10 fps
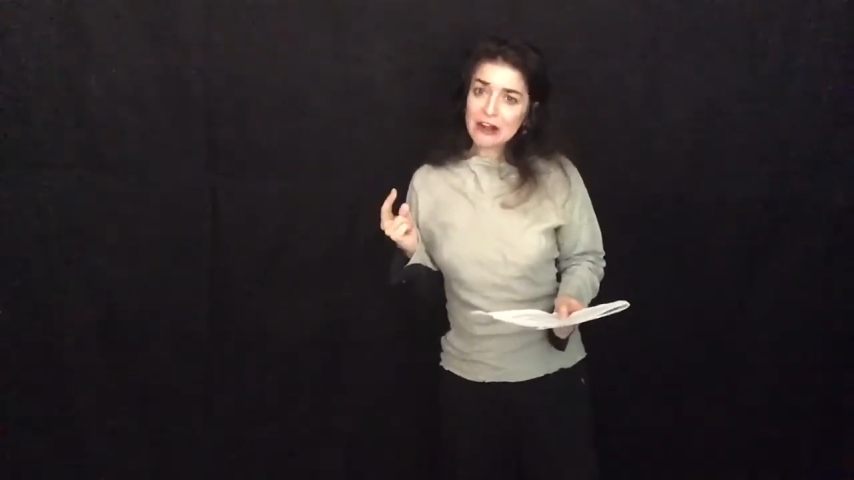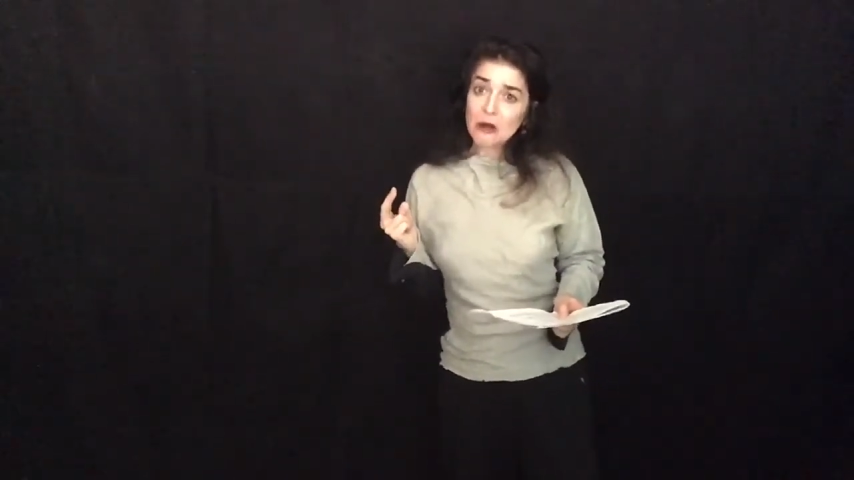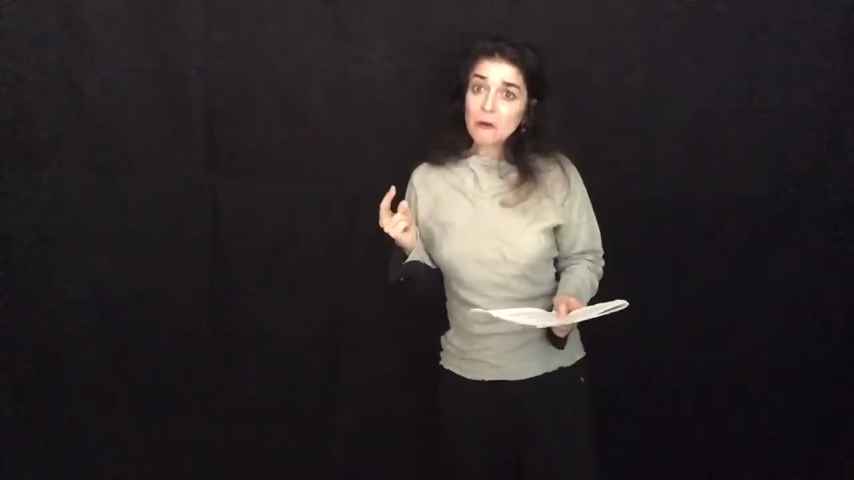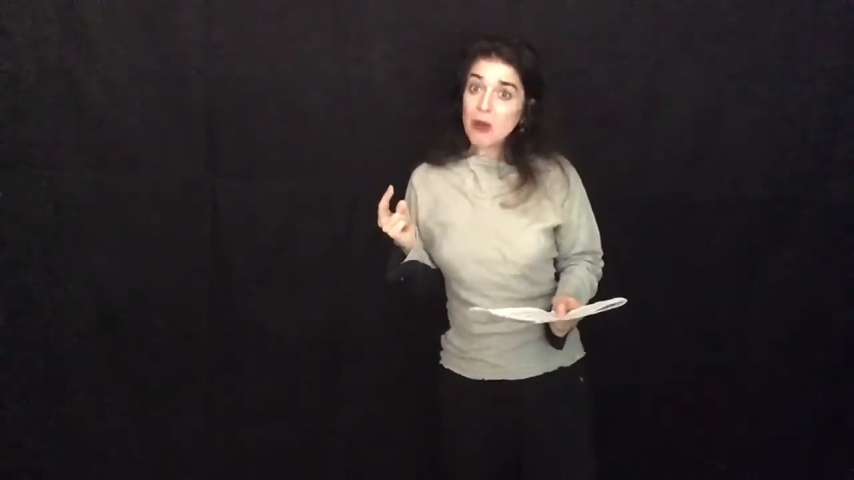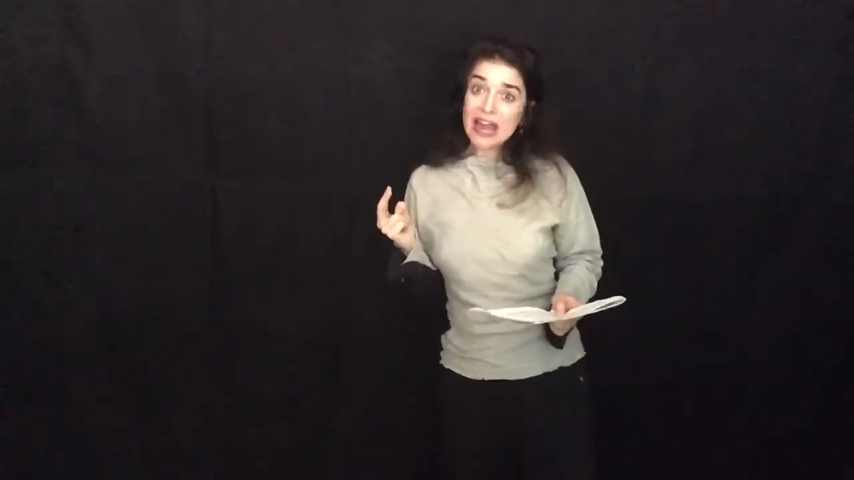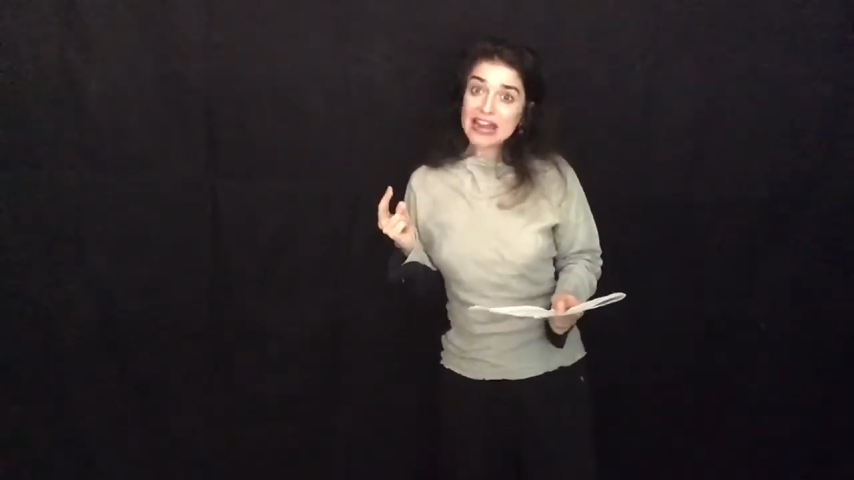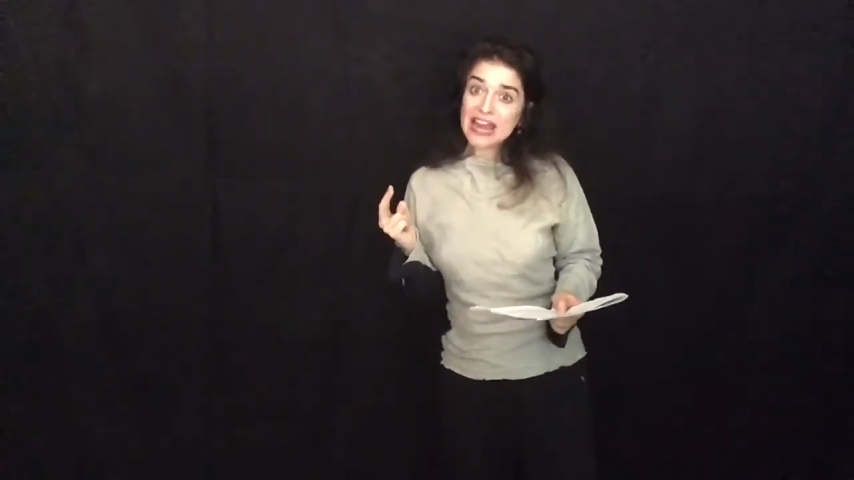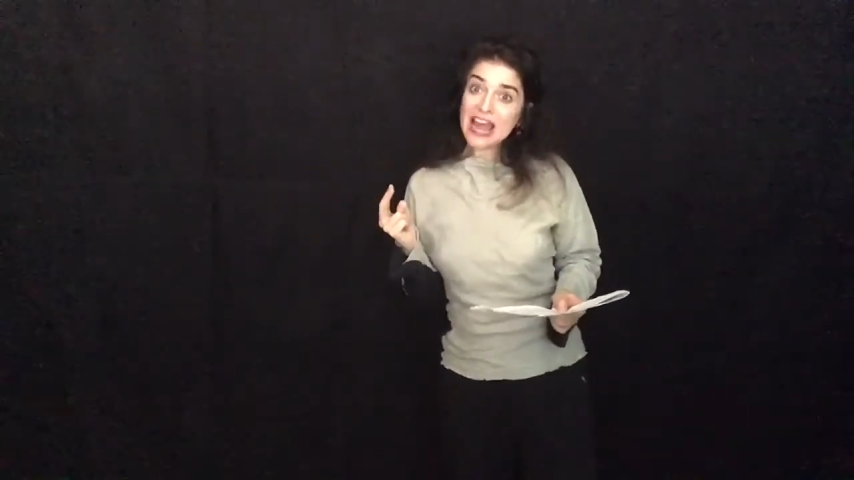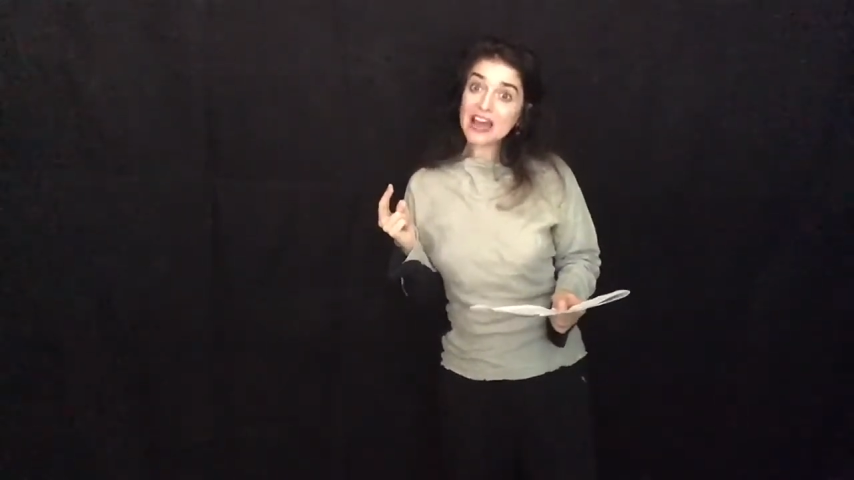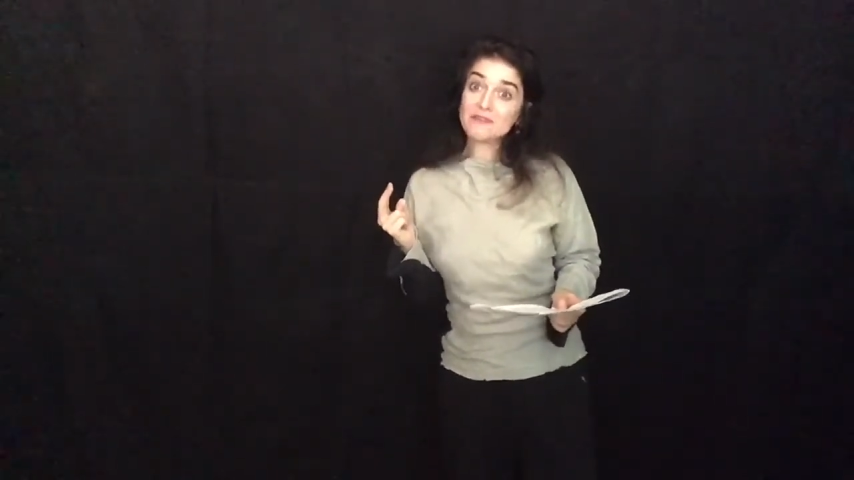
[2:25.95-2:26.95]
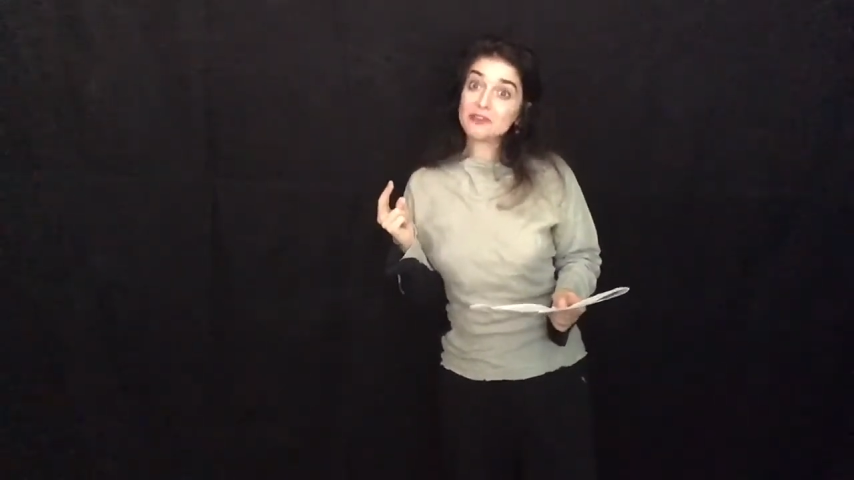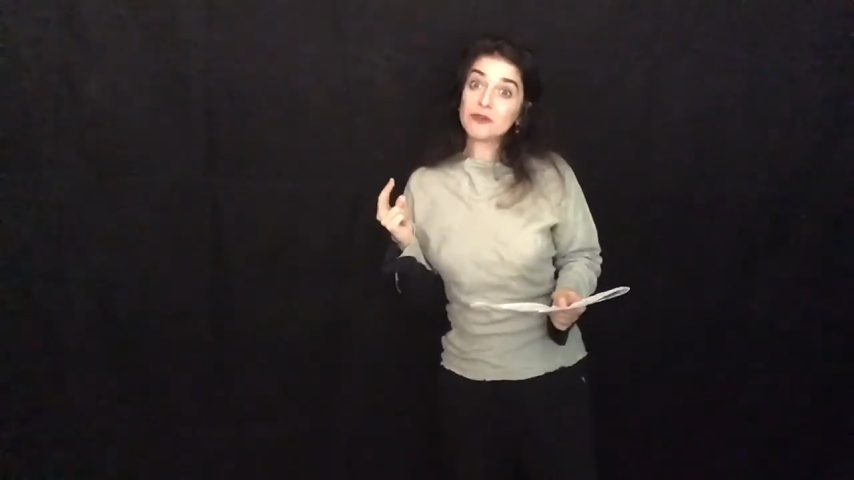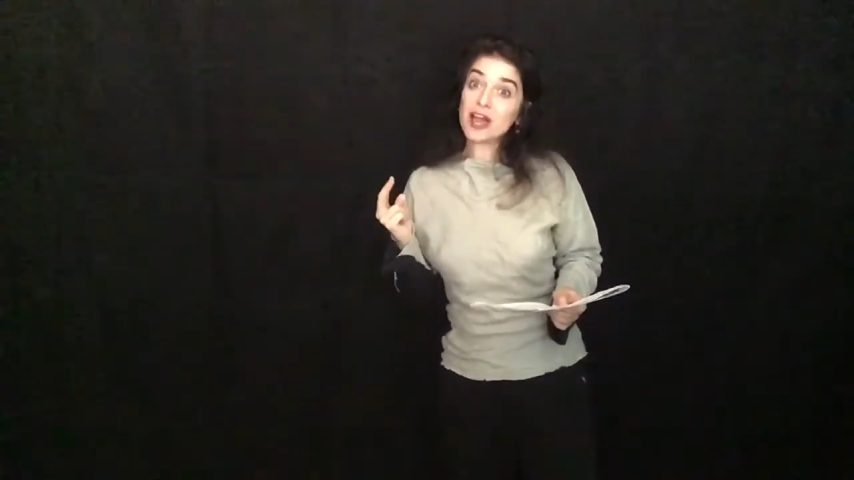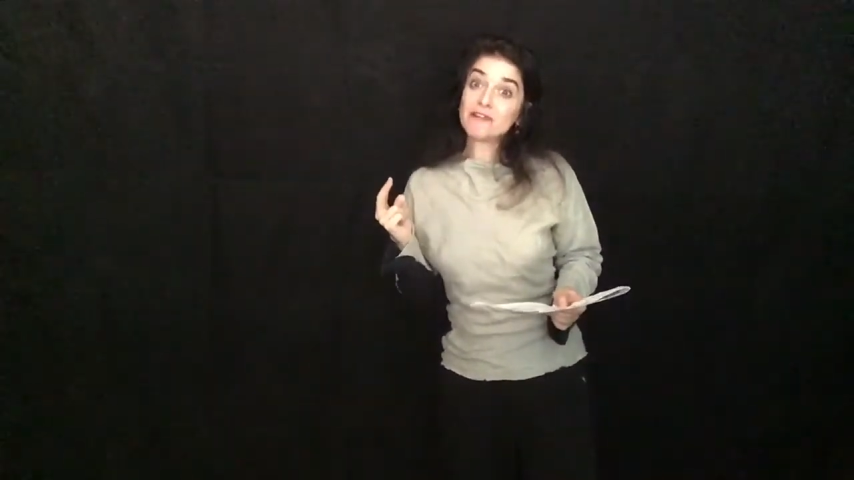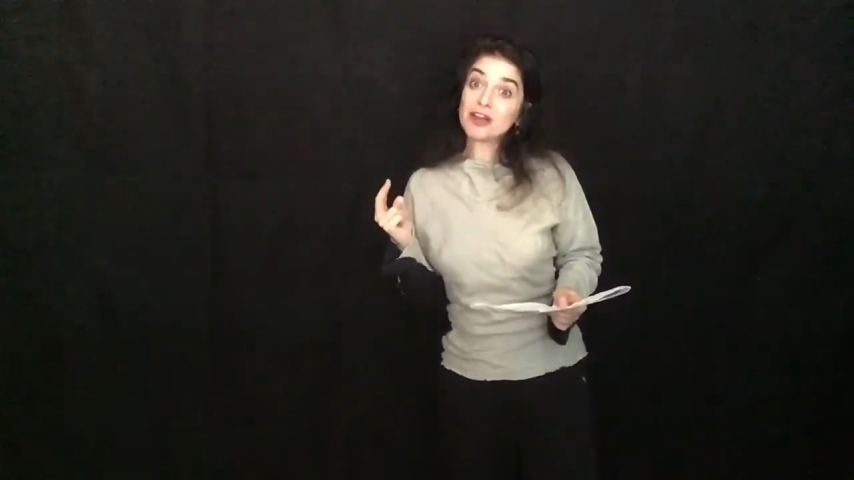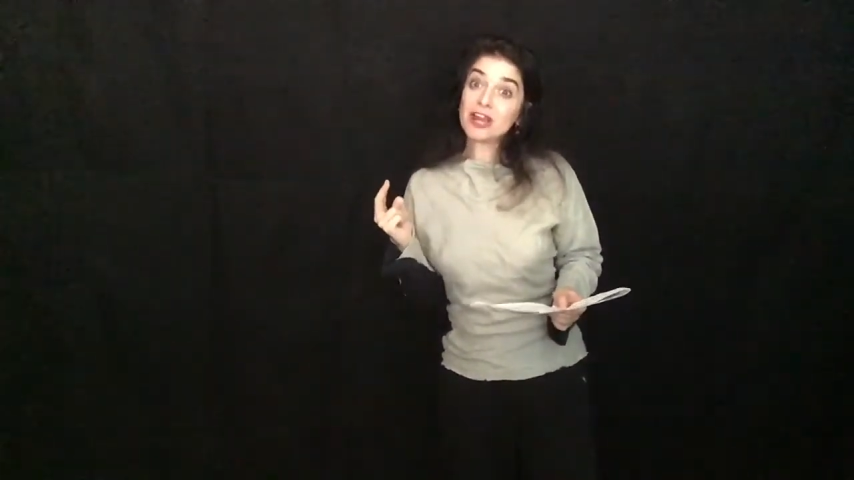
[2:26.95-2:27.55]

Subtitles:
When have you ever